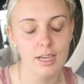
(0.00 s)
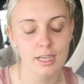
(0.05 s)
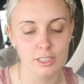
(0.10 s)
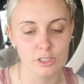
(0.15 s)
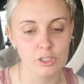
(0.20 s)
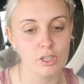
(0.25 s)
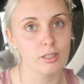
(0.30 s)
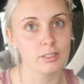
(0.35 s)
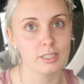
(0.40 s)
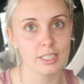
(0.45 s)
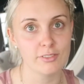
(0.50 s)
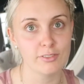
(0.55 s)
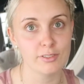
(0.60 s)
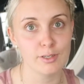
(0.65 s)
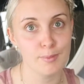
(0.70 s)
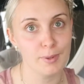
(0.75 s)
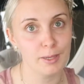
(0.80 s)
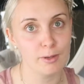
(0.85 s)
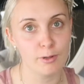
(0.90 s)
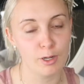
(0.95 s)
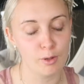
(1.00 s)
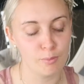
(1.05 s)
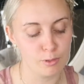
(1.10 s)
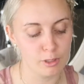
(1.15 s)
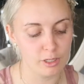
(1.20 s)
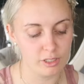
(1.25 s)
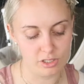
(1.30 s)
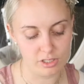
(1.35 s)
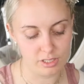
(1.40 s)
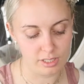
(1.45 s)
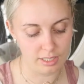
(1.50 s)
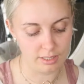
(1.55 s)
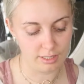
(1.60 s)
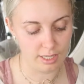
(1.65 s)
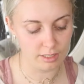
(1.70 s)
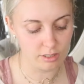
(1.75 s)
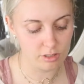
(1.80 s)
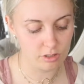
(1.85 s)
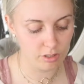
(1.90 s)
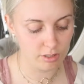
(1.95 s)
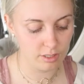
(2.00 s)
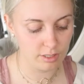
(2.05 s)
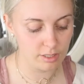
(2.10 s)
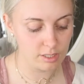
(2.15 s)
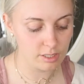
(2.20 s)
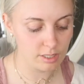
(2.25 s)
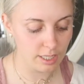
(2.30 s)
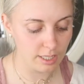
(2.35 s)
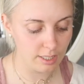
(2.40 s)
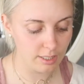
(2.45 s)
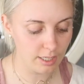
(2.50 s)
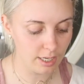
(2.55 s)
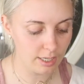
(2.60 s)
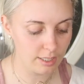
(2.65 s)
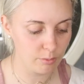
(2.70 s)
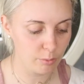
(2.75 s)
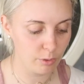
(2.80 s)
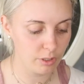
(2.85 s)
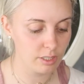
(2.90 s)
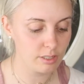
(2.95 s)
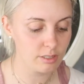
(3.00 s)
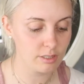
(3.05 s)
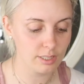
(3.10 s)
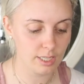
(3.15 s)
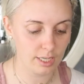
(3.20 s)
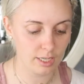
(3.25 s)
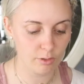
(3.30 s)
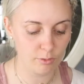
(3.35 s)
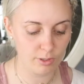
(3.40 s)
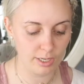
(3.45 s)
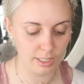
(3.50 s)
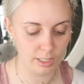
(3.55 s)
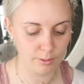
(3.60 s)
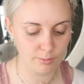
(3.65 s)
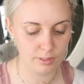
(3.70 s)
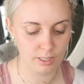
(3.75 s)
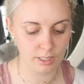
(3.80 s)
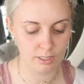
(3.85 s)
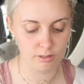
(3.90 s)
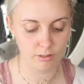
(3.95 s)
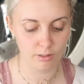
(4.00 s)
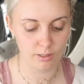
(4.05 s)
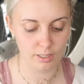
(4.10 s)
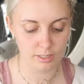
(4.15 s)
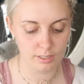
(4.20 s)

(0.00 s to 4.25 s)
So I'll definitely be repurchasing that. So instead I wanted to take a red lipstick, so I